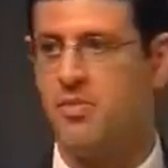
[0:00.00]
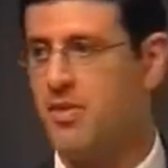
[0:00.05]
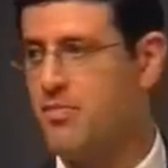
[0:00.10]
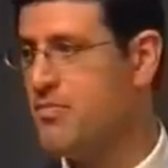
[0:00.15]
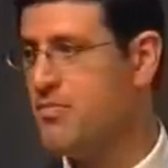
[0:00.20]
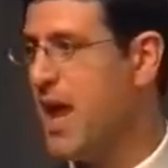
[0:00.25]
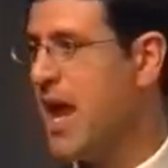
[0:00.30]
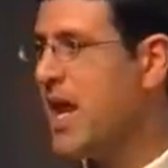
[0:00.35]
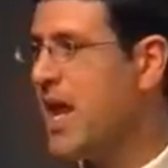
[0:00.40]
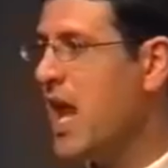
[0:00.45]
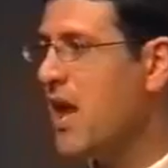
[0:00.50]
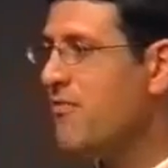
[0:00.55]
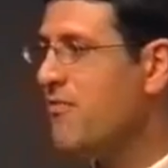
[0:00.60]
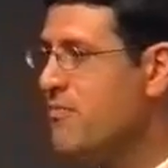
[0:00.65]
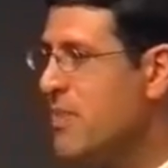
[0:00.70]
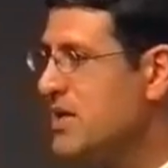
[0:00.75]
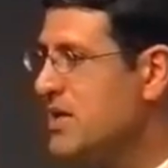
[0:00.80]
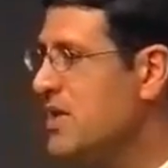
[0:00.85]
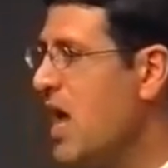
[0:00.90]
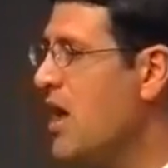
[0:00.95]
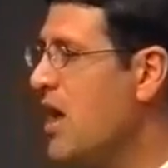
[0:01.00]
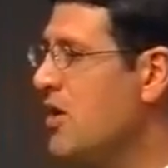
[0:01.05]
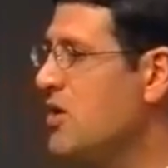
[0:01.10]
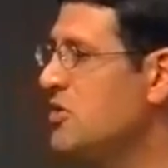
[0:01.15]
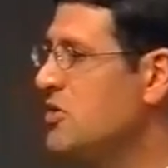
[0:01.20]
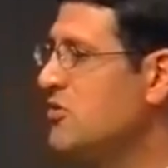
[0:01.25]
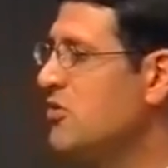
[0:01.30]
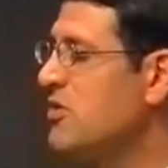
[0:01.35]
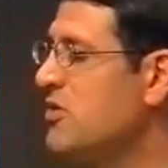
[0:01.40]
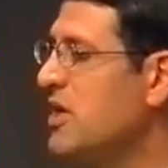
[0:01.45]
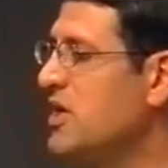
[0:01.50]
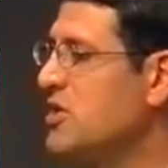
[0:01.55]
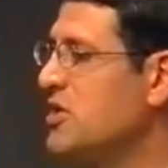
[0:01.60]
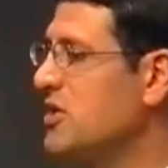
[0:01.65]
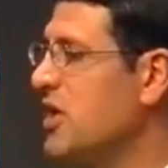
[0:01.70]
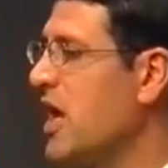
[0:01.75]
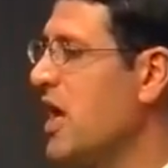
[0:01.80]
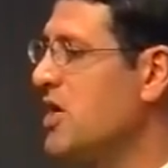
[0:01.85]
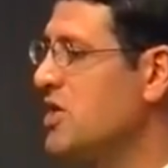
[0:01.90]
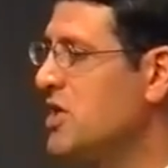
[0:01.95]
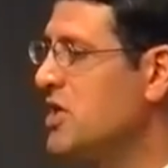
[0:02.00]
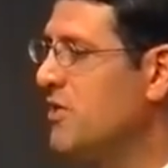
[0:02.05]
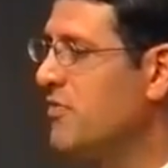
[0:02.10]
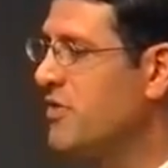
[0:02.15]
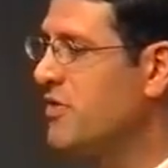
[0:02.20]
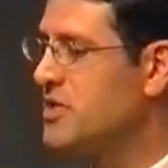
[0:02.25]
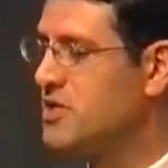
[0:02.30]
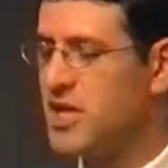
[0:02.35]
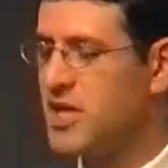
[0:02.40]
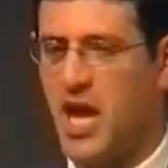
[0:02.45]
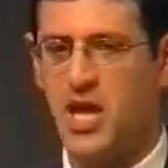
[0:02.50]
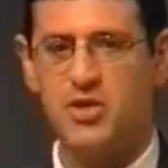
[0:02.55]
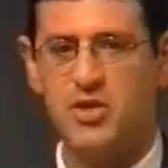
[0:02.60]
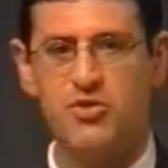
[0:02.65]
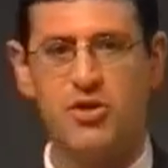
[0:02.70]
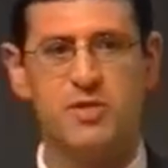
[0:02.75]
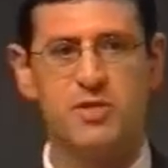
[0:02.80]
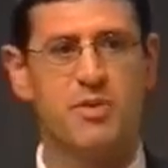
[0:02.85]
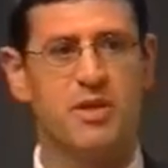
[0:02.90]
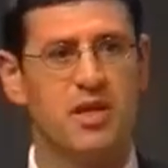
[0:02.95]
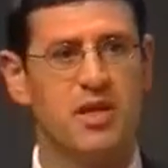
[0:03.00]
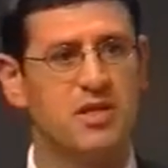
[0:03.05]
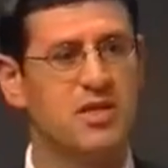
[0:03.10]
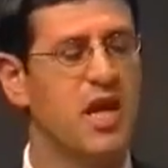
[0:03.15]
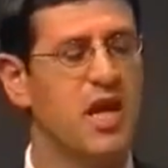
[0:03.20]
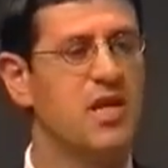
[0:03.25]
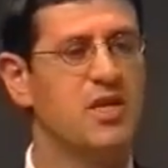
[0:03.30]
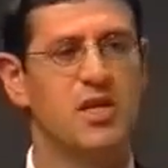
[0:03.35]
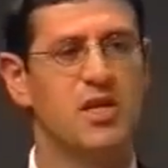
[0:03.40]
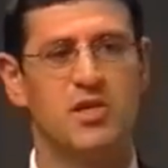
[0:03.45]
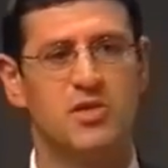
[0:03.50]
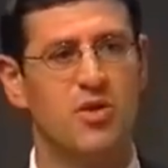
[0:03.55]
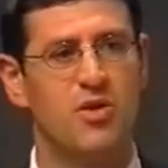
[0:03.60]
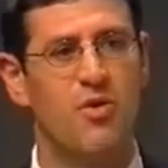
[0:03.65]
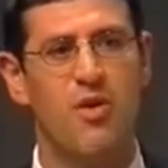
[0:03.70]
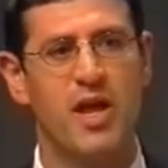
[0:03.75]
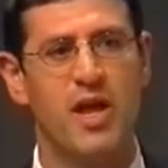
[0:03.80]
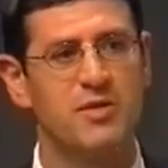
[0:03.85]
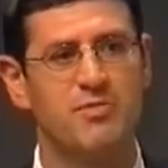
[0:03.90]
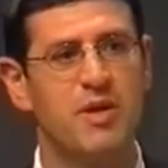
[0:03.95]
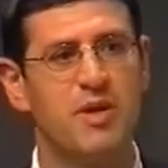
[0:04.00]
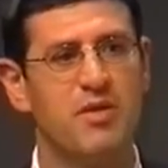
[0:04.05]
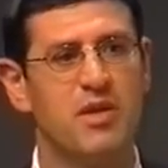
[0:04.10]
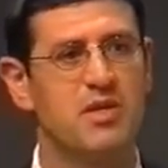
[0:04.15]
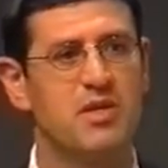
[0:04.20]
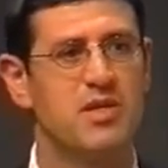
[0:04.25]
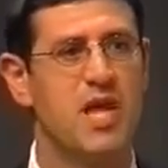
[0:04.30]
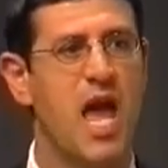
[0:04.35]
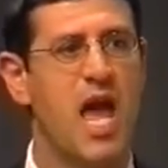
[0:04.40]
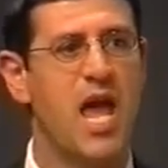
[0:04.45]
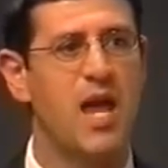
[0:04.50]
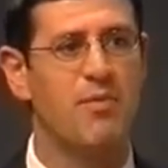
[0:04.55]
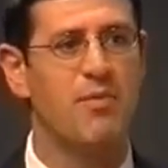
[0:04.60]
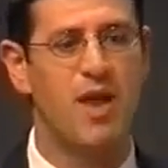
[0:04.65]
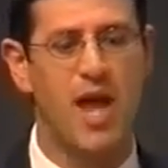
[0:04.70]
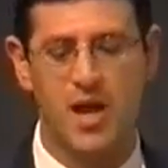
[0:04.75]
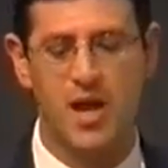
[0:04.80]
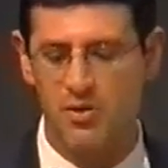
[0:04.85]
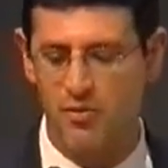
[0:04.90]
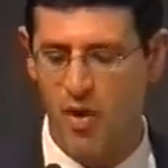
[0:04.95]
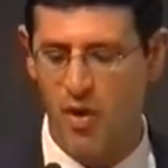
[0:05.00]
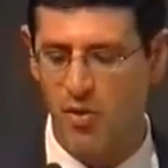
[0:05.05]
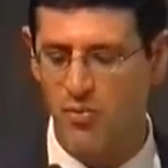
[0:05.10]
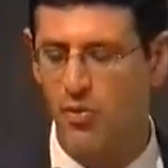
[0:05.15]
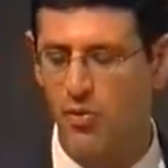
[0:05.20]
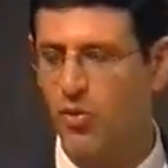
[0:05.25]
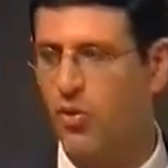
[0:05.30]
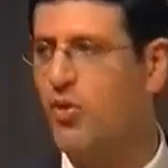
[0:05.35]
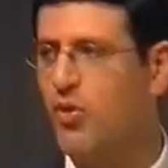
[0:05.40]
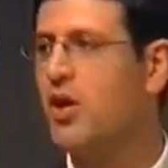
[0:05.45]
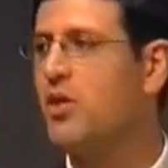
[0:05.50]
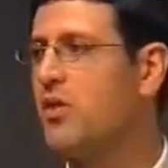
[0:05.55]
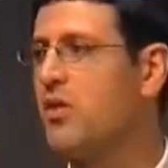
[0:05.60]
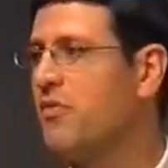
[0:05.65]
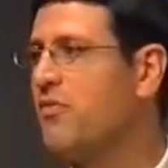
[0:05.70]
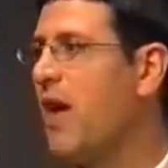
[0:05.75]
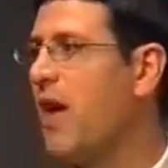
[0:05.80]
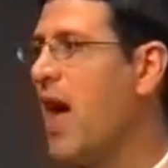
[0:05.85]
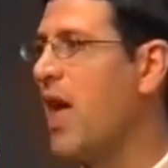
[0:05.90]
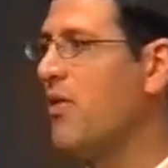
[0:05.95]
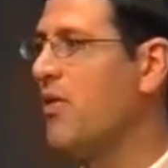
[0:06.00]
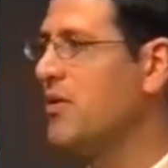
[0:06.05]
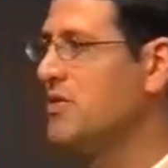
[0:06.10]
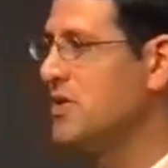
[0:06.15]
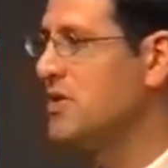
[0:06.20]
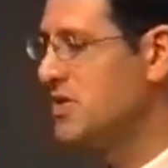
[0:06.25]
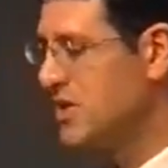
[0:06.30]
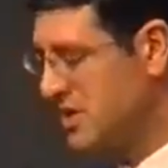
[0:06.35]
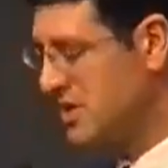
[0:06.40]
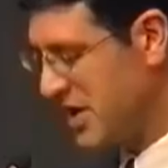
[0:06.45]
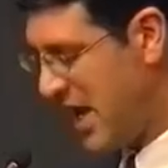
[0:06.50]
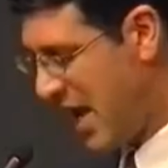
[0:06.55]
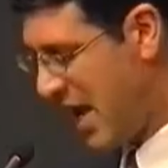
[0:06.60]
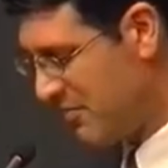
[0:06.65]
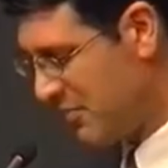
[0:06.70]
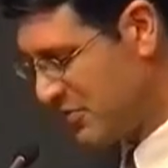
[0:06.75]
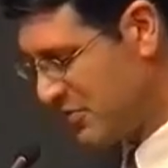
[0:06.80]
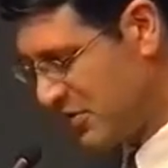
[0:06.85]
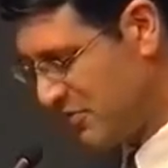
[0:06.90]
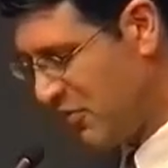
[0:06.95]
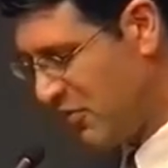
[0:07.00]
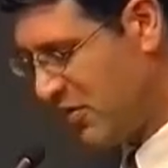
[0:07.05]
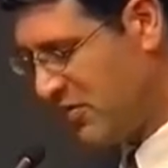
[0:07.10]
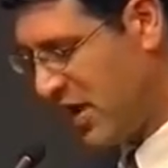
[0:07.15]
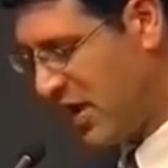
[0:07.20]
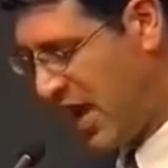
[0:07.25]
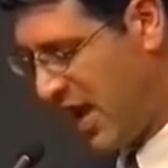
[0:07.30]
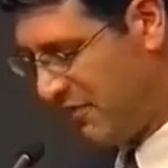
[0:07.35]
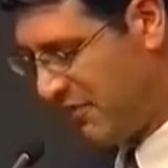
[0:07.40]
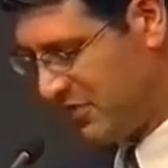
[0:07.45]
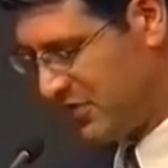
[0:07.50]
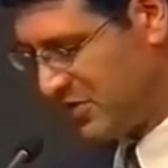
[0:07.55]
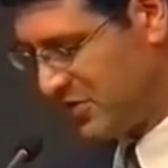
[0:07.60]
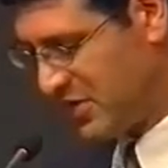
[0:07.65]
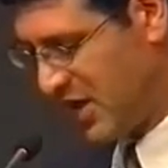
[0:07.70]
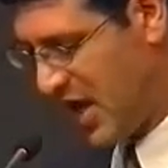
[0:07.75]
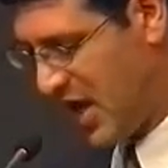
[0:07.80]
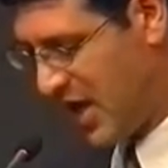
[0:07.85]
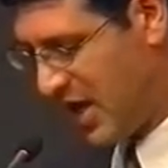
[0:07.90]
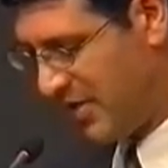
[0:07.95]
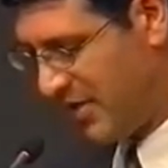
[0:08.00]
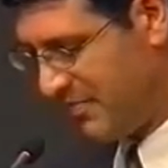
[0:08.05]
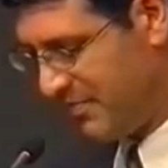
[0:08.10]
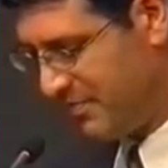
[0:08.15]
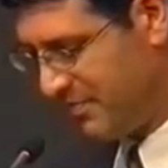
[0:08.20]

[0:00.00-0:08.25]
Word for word: Many have misunderstood this teaching for centuries, but the teaching has always been the same. Later on, we'll look at the fathers as examples of what they have to say.